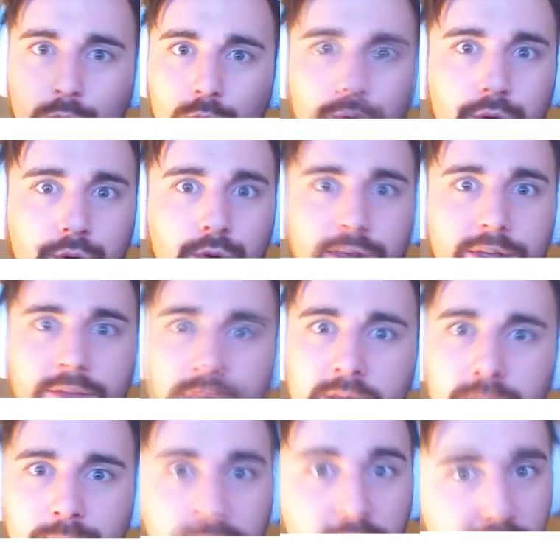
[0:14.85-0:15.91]
Whew, you've
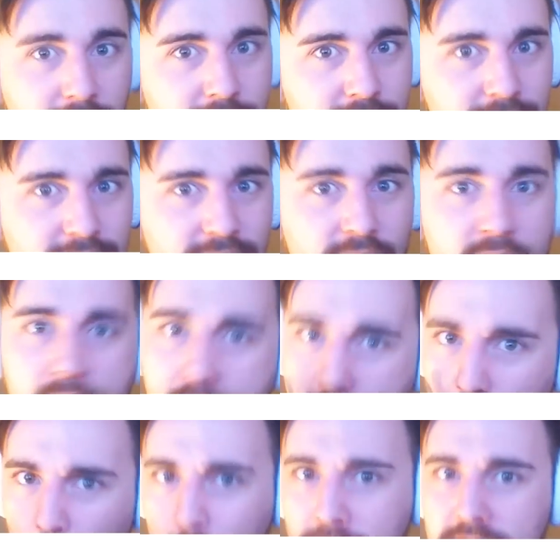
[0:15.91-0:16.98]
been patient.
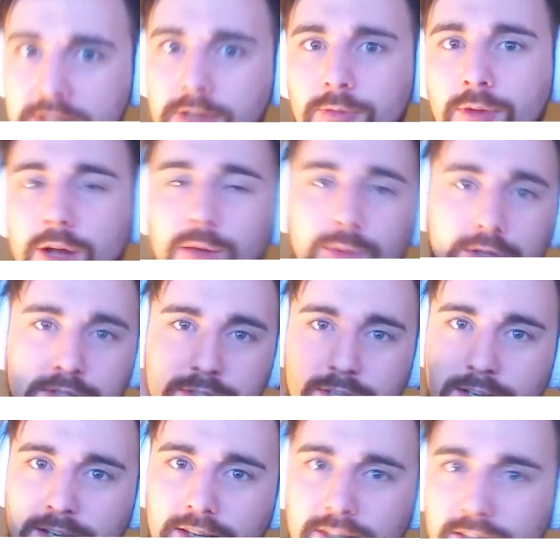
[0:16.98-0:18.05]
I hope you're still around,
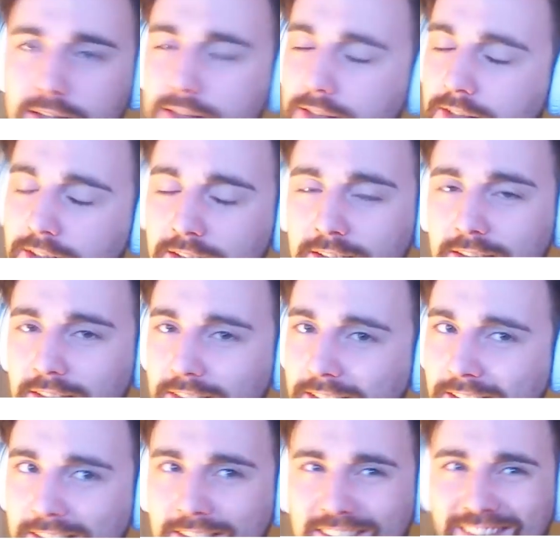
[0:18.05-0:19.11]
because,
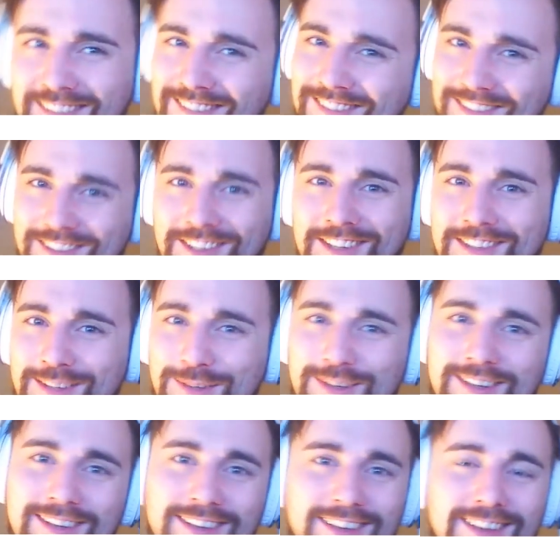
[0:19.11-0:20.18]
gonna do
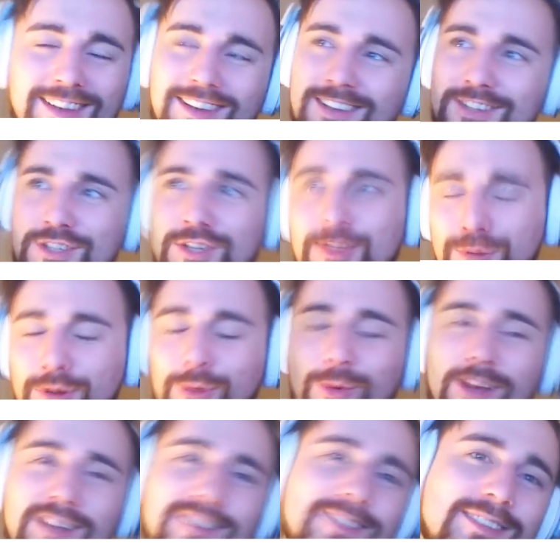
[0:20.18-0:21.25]
it. 2
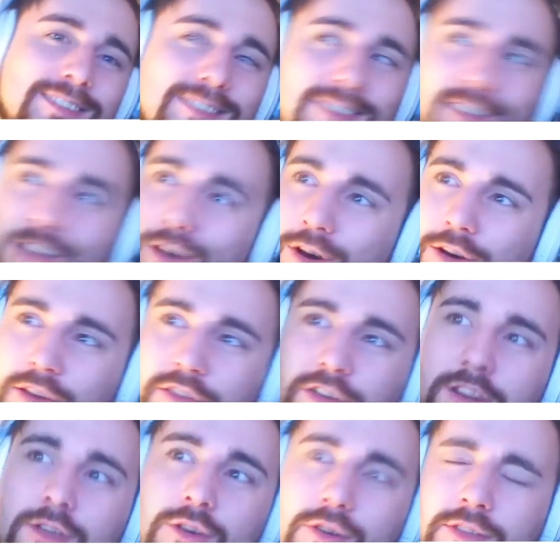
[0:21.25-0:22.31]
requests on a
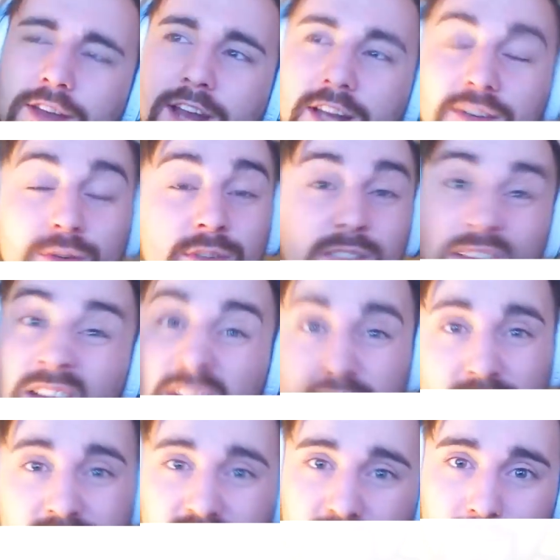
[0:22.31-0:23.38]
video that I don't think I've
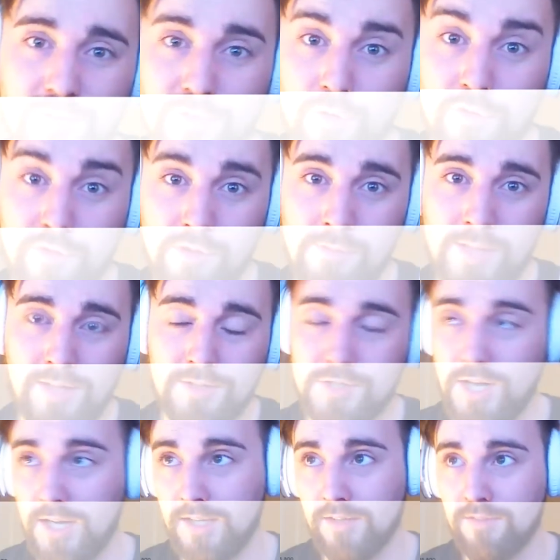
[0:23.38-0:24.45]
ever did before, Full Metal
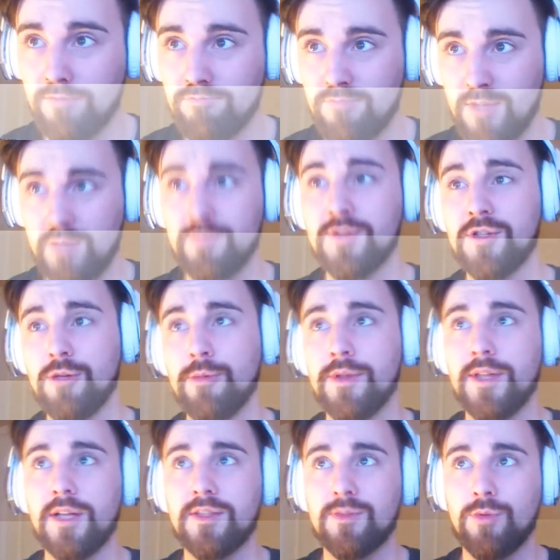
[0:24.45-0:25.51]
Jacket. I'm
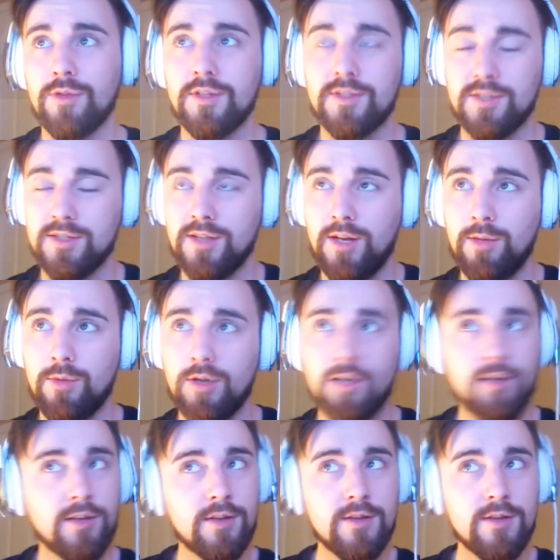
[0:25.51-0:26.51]
assuming that's what this is anyway.